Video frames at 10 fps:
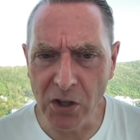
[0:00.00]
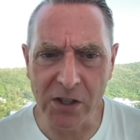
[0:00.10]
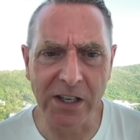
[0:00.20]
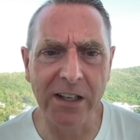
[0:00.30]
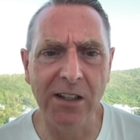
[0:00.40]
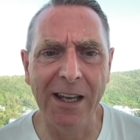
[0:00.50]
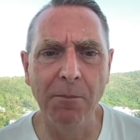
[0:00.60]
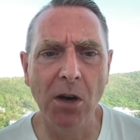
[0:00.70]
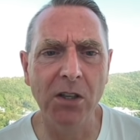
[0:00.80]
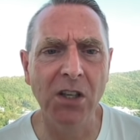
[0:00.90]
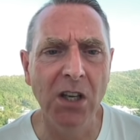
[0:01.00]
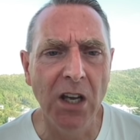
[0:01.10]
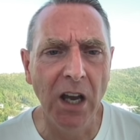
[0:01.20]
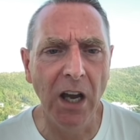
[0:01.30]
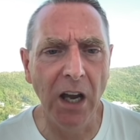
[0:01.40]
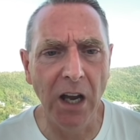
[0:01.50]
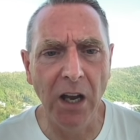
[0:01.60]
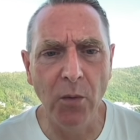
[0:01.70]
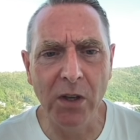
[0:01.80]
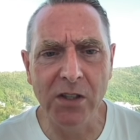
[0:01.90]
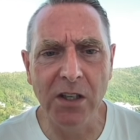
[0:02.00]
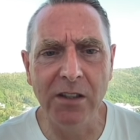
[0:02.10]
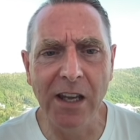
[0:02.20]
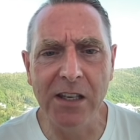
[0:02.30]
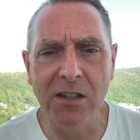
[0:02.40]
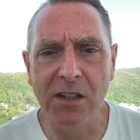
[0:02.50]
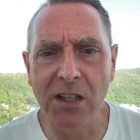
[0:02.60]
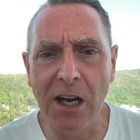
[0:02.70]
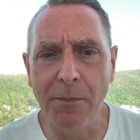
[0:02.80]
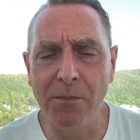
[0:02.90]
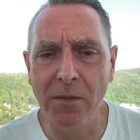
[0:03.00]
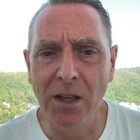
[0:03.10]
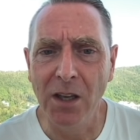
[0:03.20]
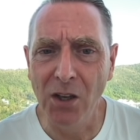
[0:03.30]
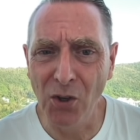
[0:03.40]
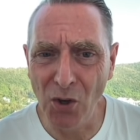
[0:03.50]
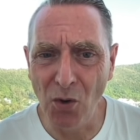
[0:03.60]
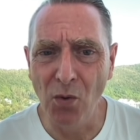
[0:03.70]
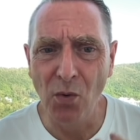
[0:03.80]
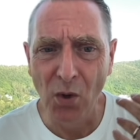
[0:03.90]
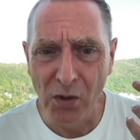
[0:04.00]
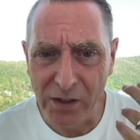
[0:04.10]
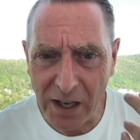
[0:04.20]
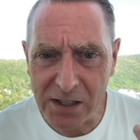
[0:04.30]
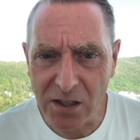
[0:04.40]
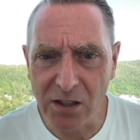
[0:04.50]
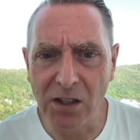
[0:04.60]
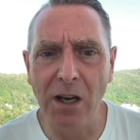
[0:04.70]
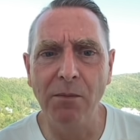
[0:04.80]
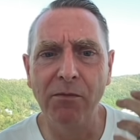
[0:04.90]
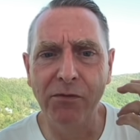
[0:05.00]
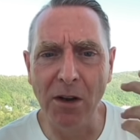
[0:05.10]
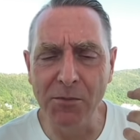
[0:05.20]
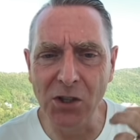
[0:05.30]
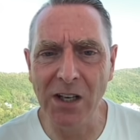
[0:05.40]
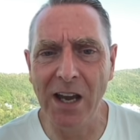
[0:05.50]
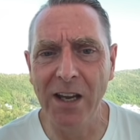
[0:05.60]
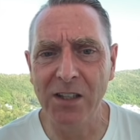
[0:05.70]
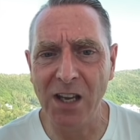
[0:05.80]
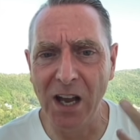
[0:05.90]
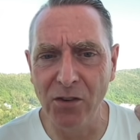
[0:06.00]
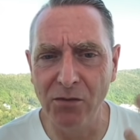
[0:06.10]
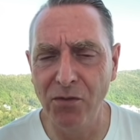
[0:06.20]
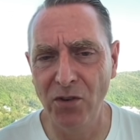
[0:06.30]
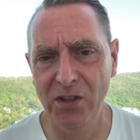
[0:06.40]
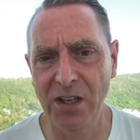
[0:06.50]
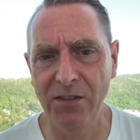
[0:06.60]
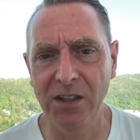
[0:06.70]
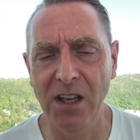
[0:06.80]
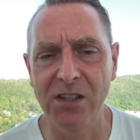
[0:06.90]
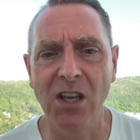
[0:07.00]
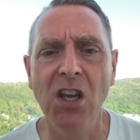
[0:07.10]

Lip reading: cycle landmarks, we can see days to the top, you know, days to the top from July, 147 days.